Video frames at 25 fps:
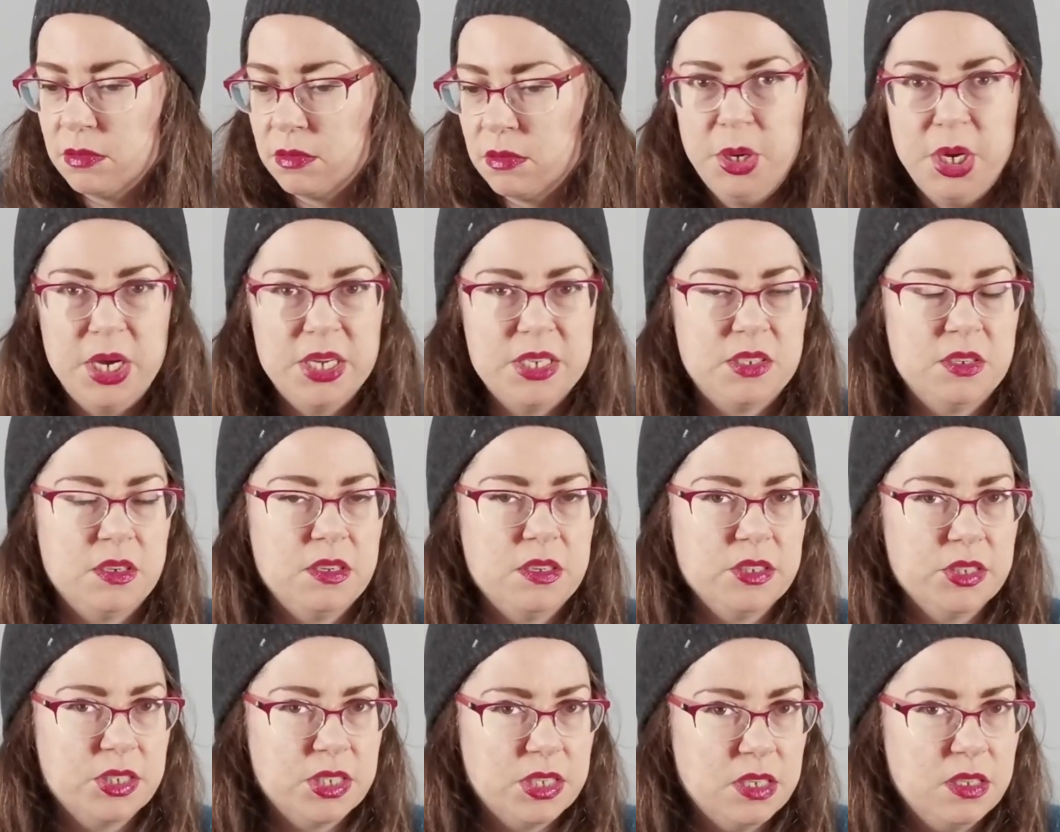But
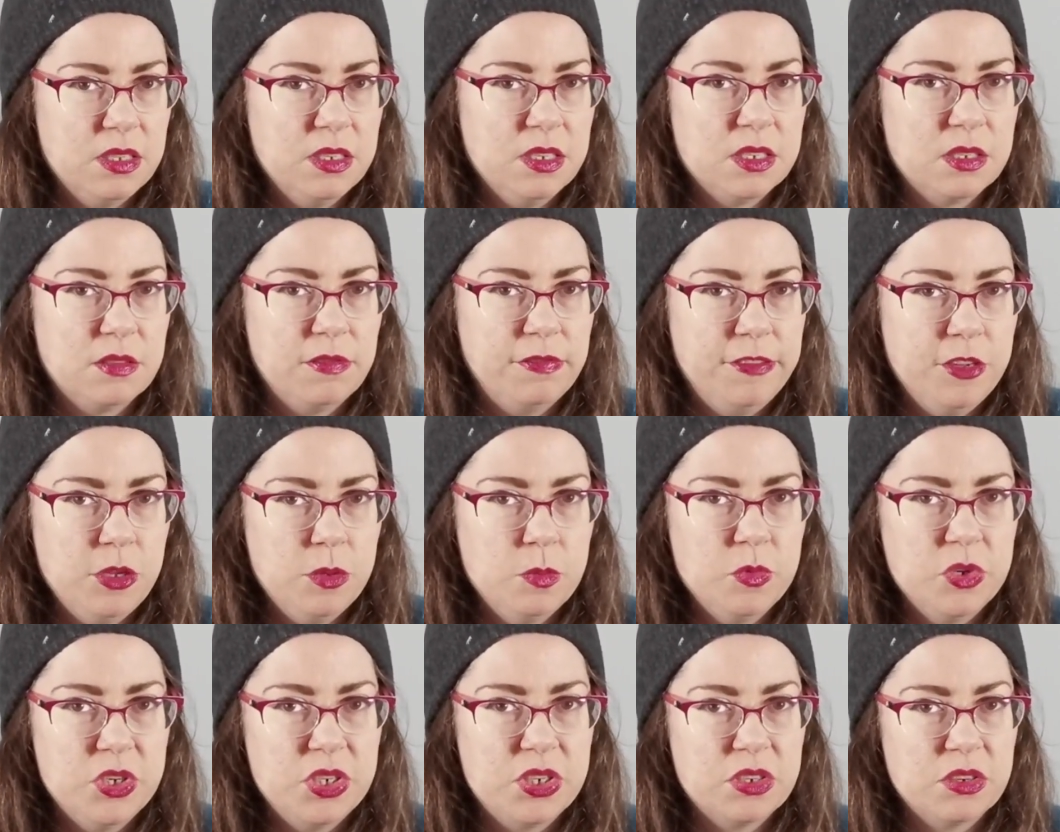all of a sudden, this
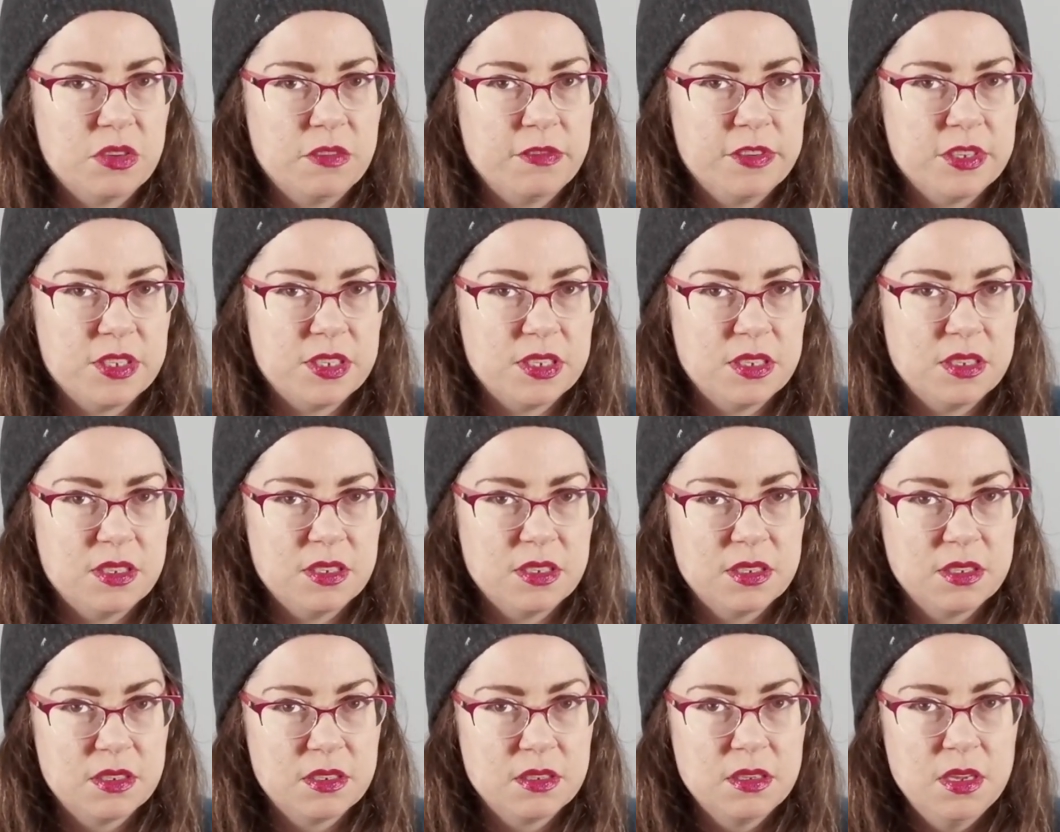film
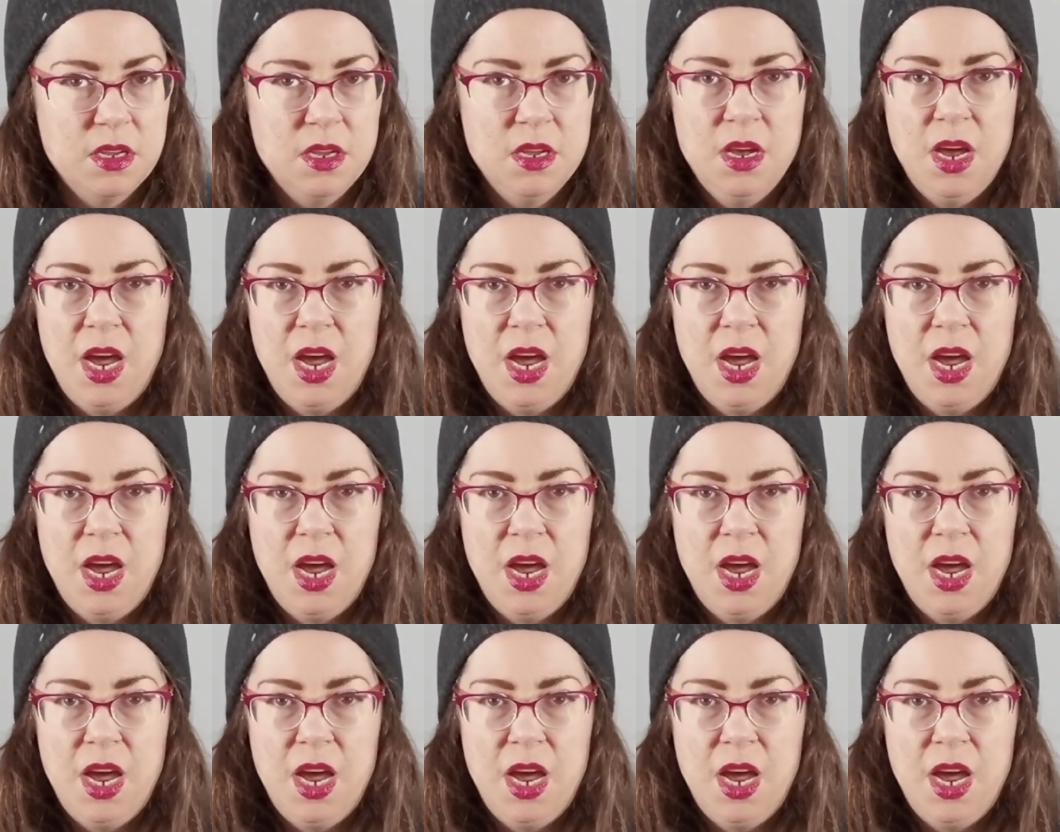resurfaces.